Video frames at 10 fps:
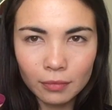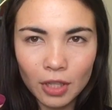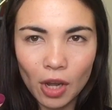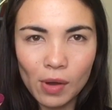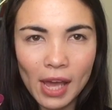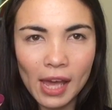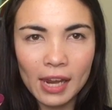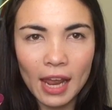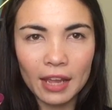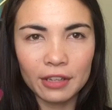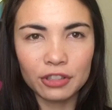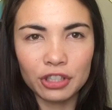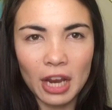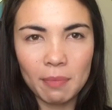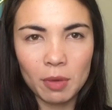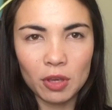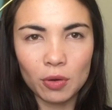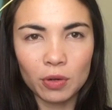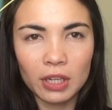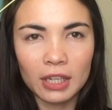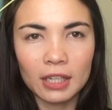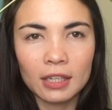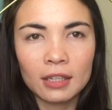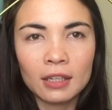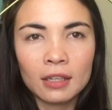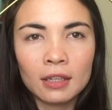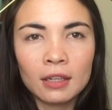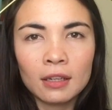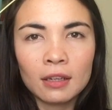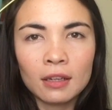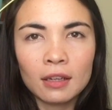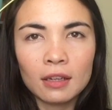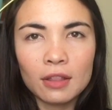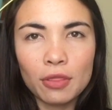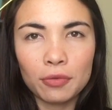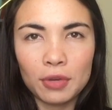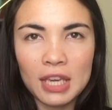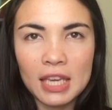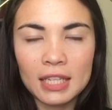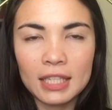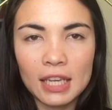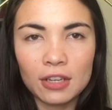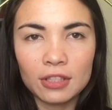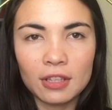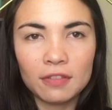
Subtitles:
go ahead and shape your 3 tiers of